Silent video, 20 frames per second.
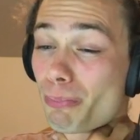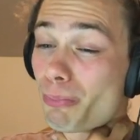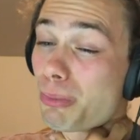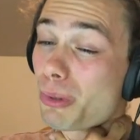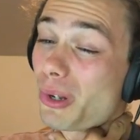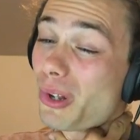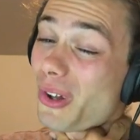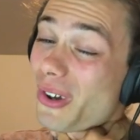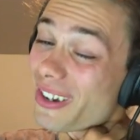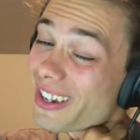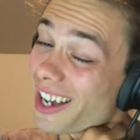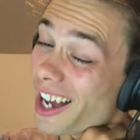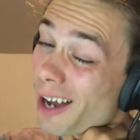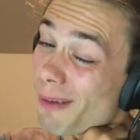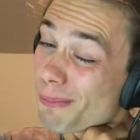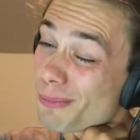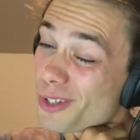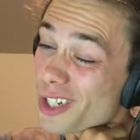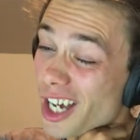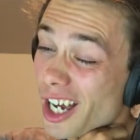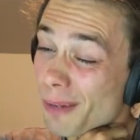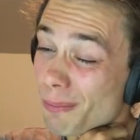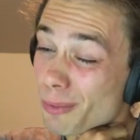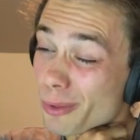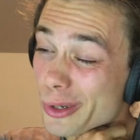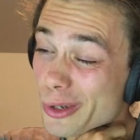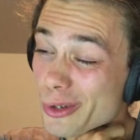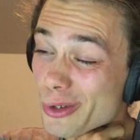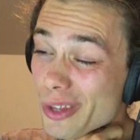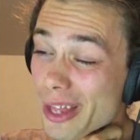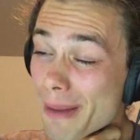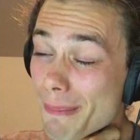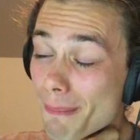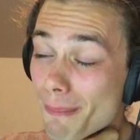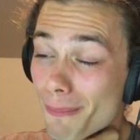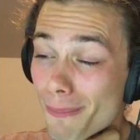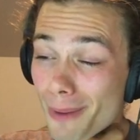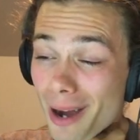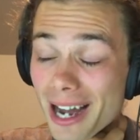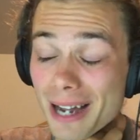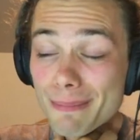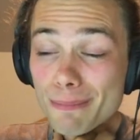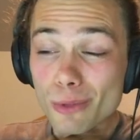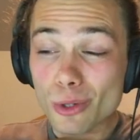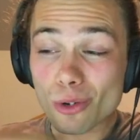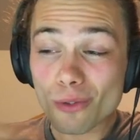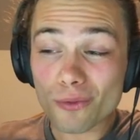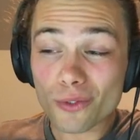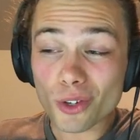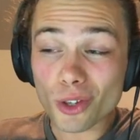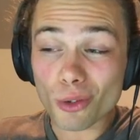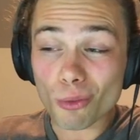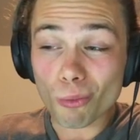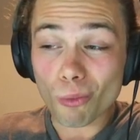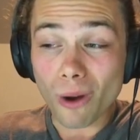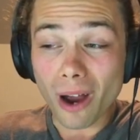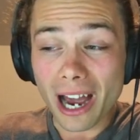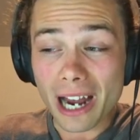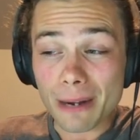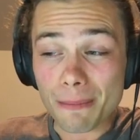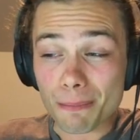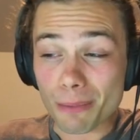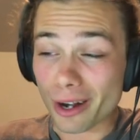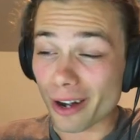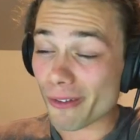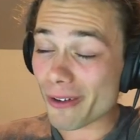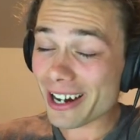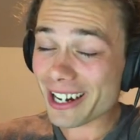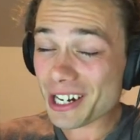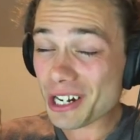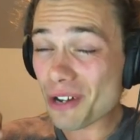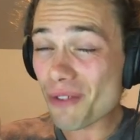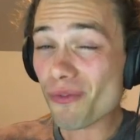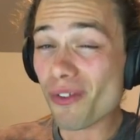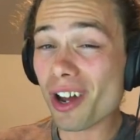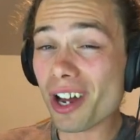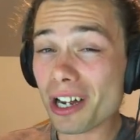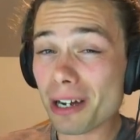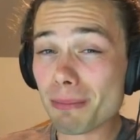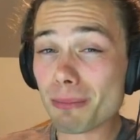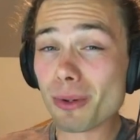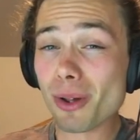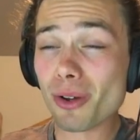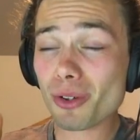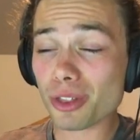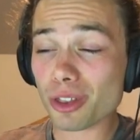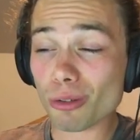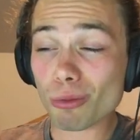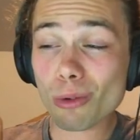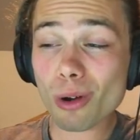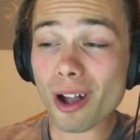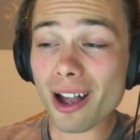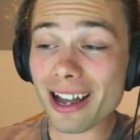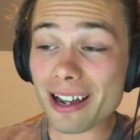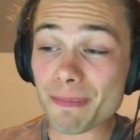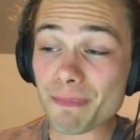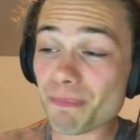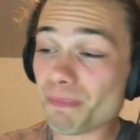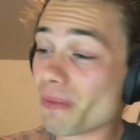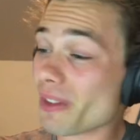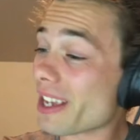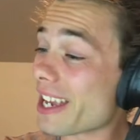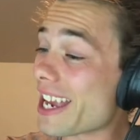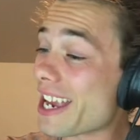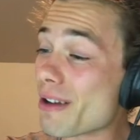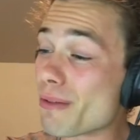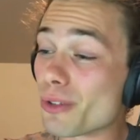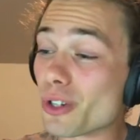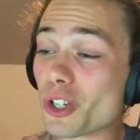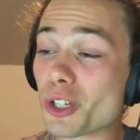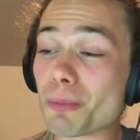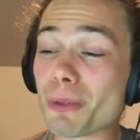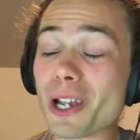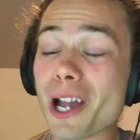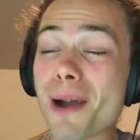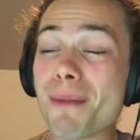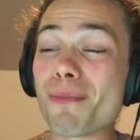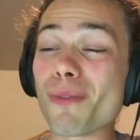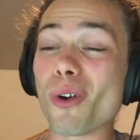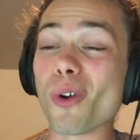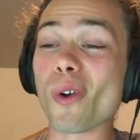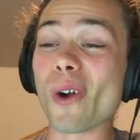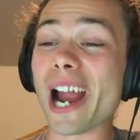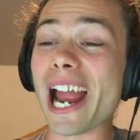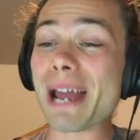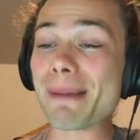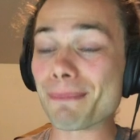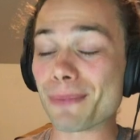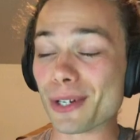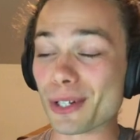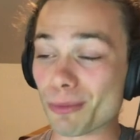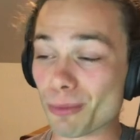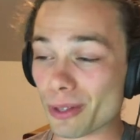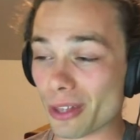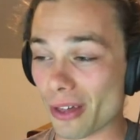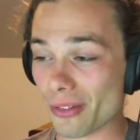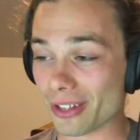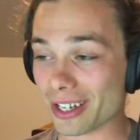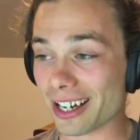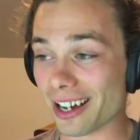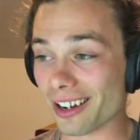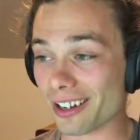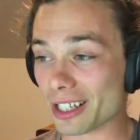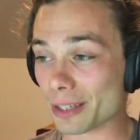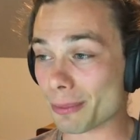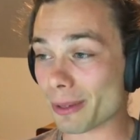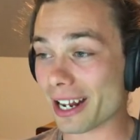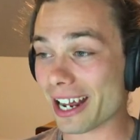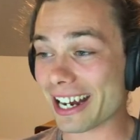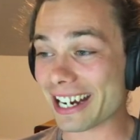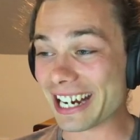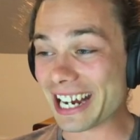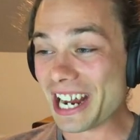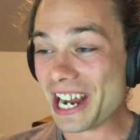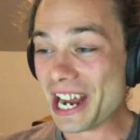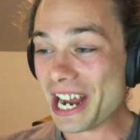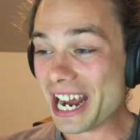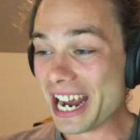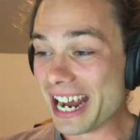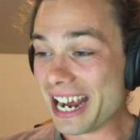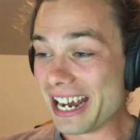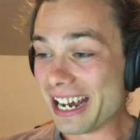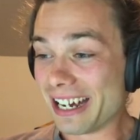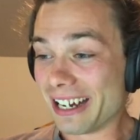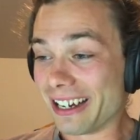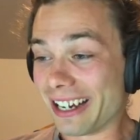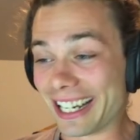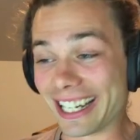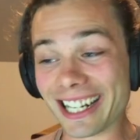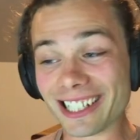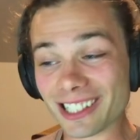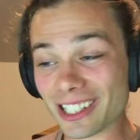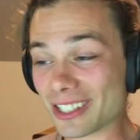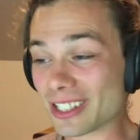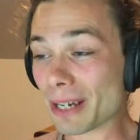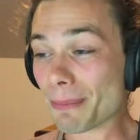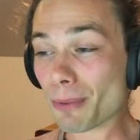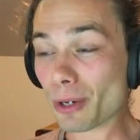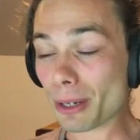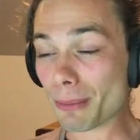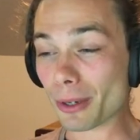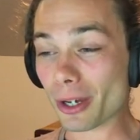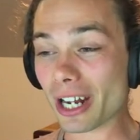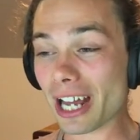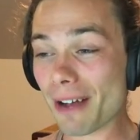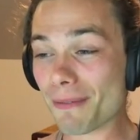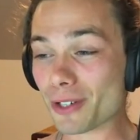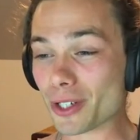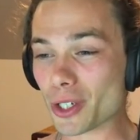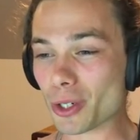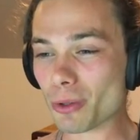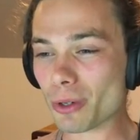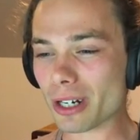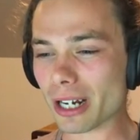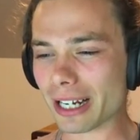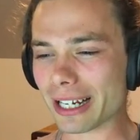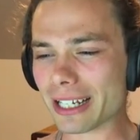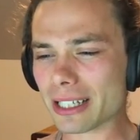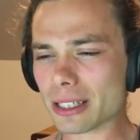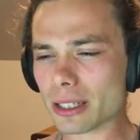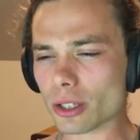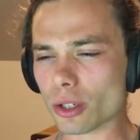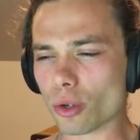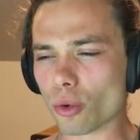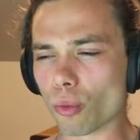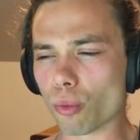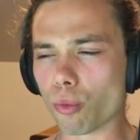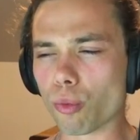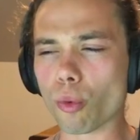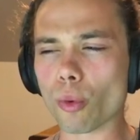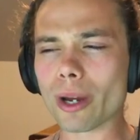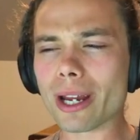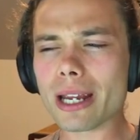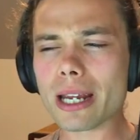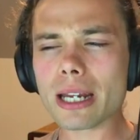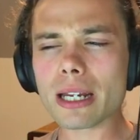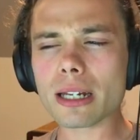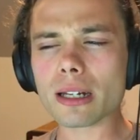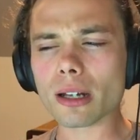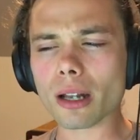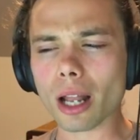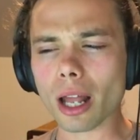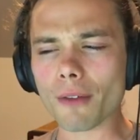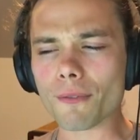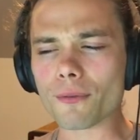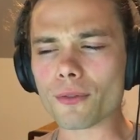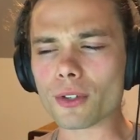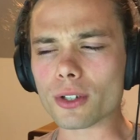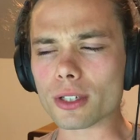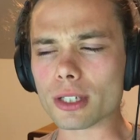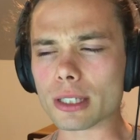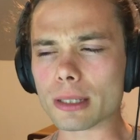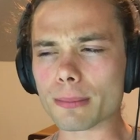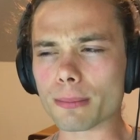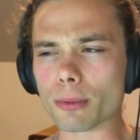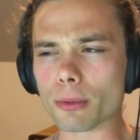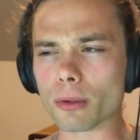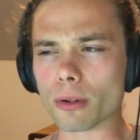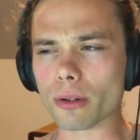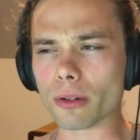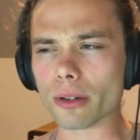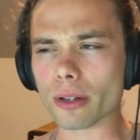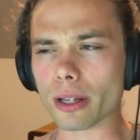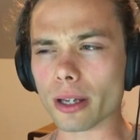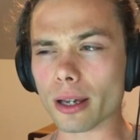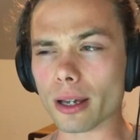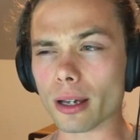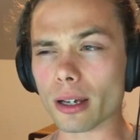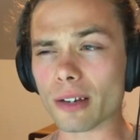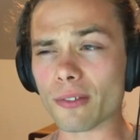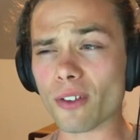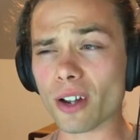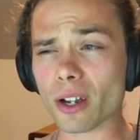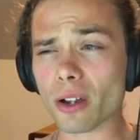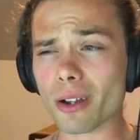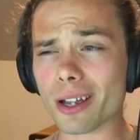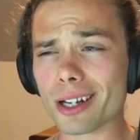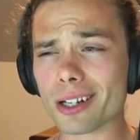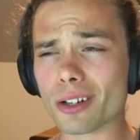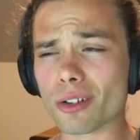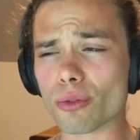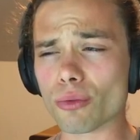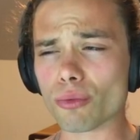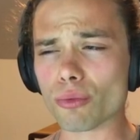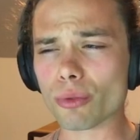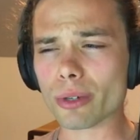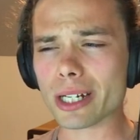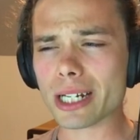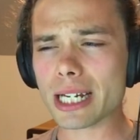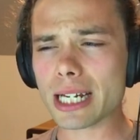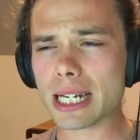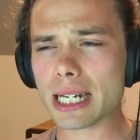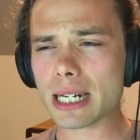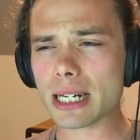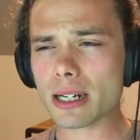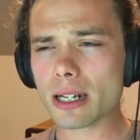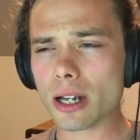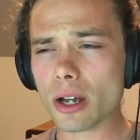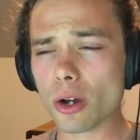block up dark blue, they might move to the right, but I reckon if I unblock the right, it would just become rampant with other colors. But hey, I guess at some point I'm going to have to do it. I guess green love to spawn there. If I could get a green,